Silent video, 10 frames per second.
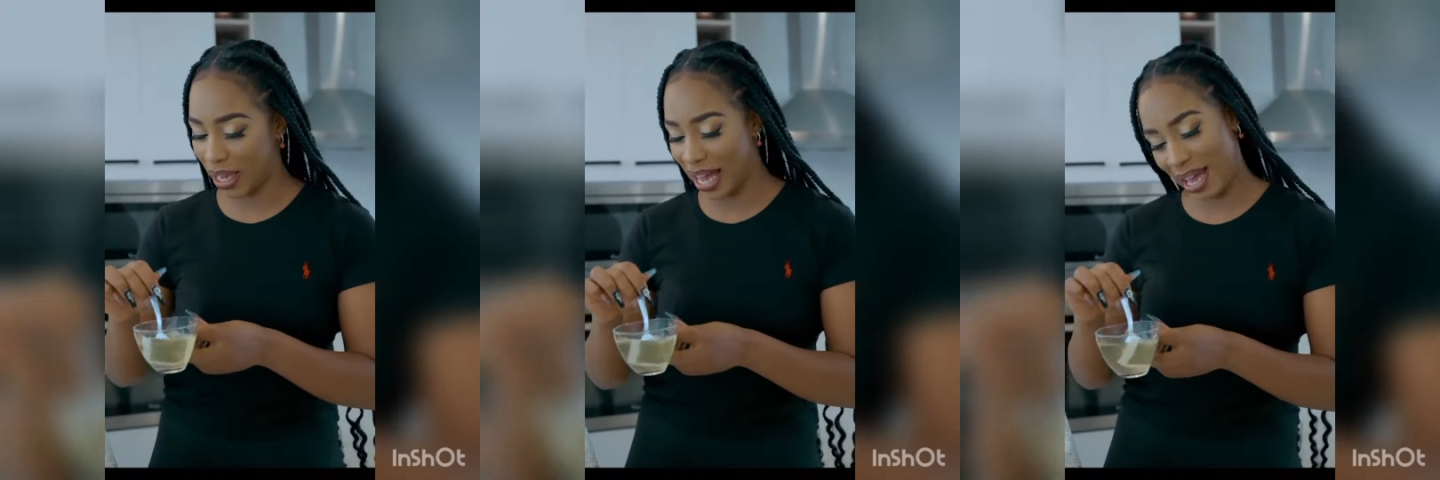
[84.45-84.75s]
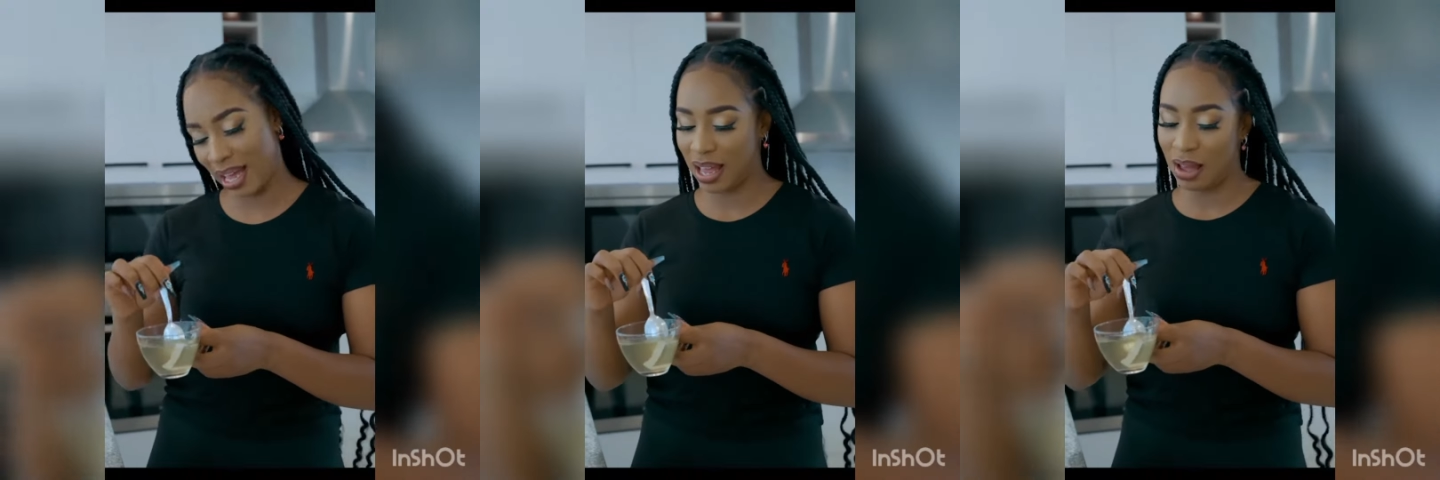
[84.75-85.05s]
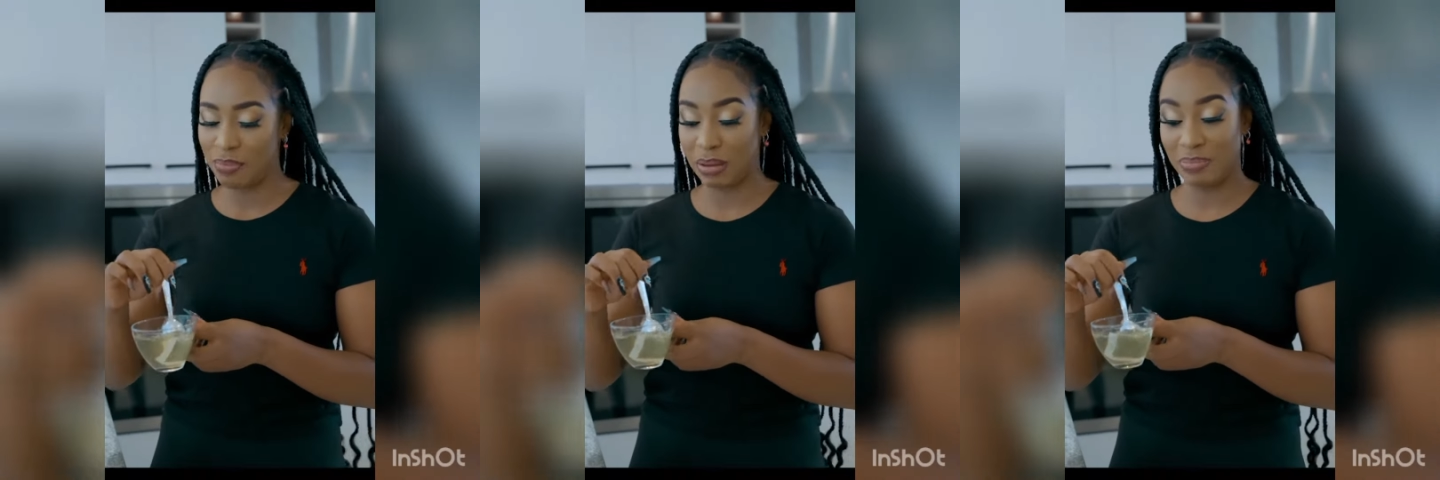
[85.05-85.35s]
so let
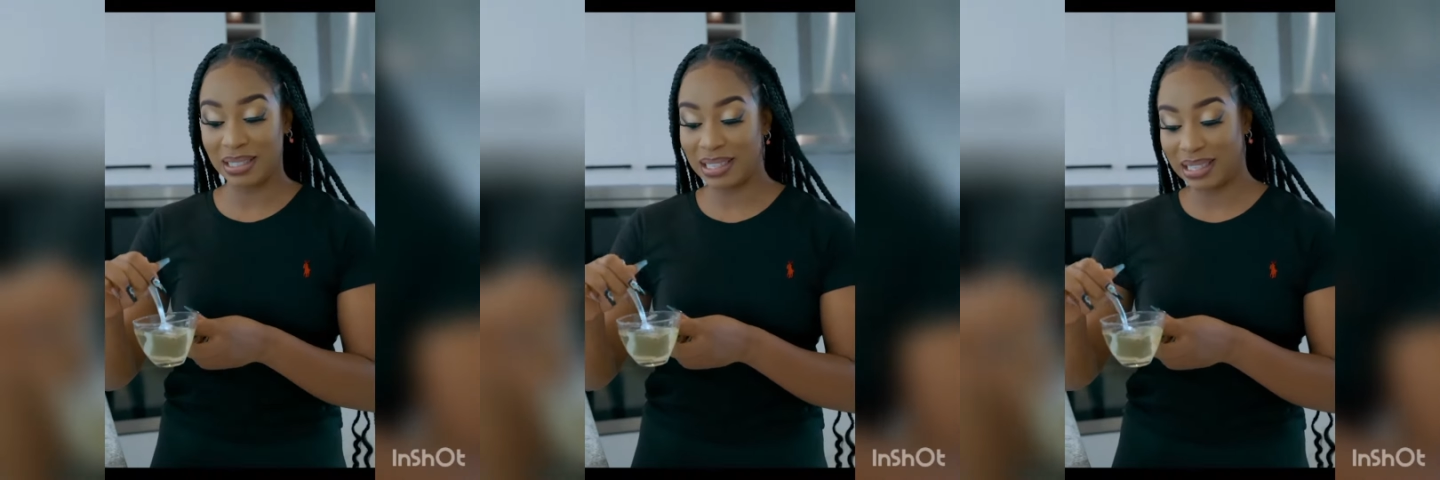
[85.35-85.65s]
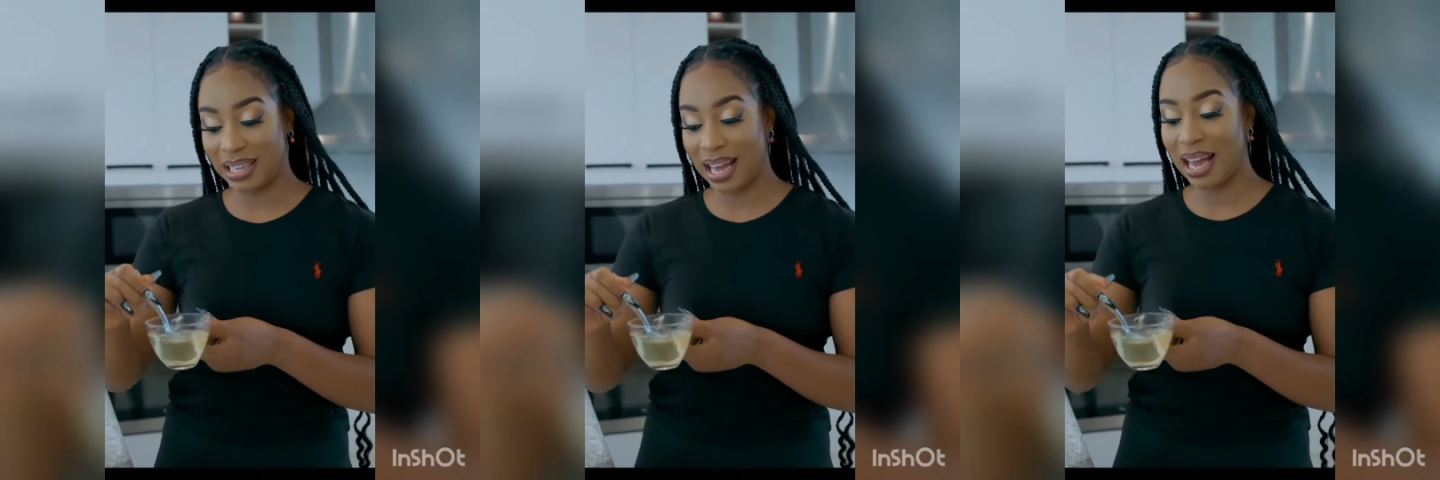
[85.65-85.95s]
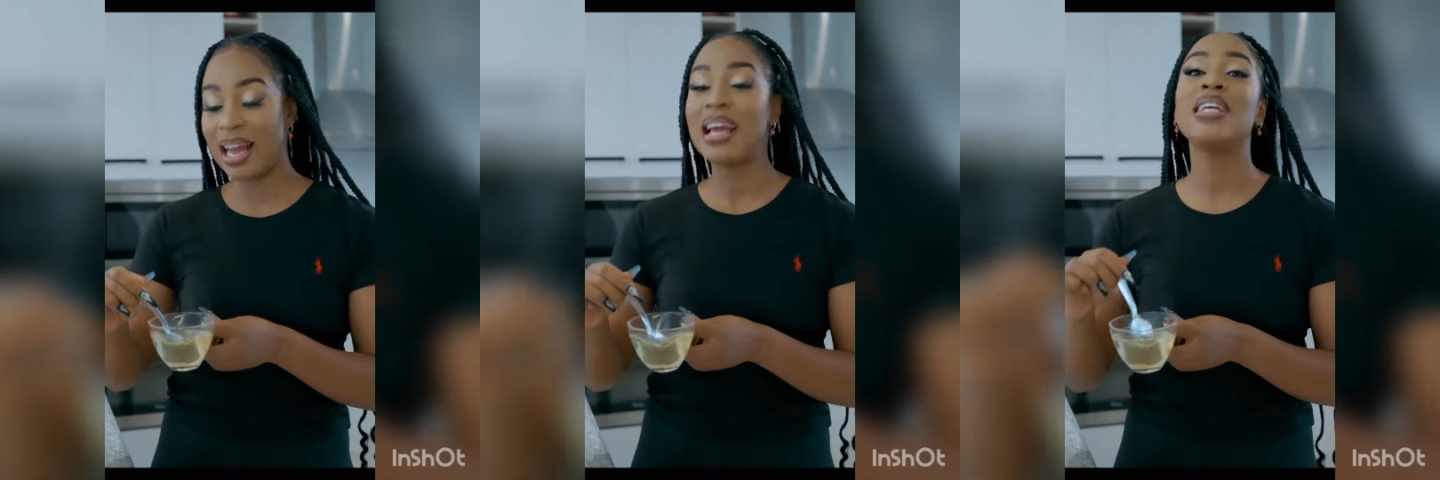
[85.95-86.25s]
me just know in the
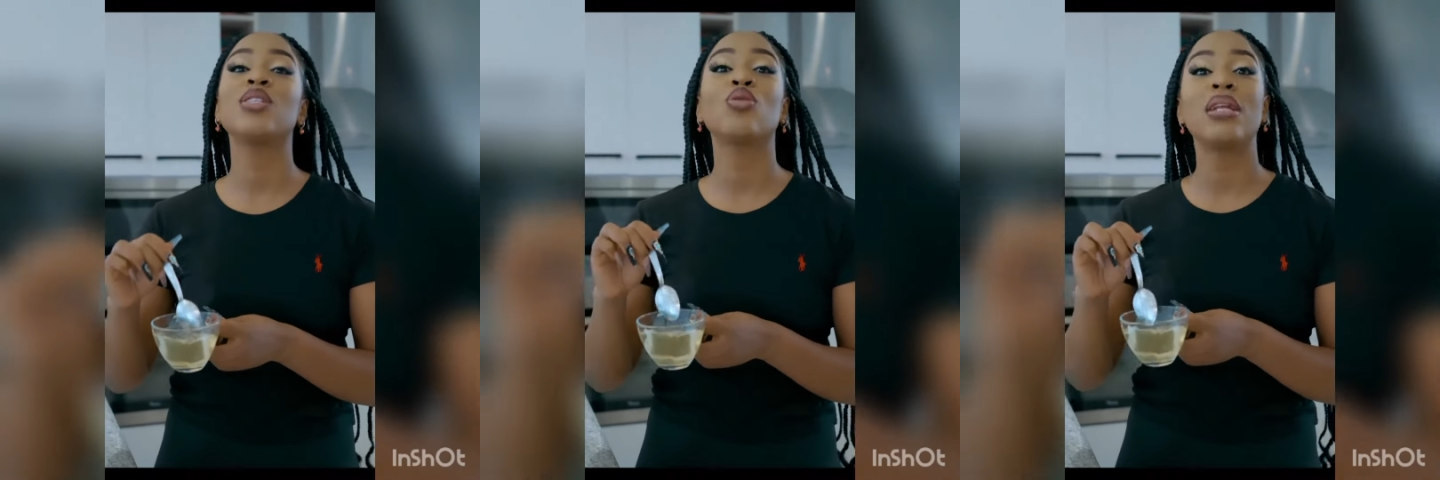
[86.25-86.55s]
comment section.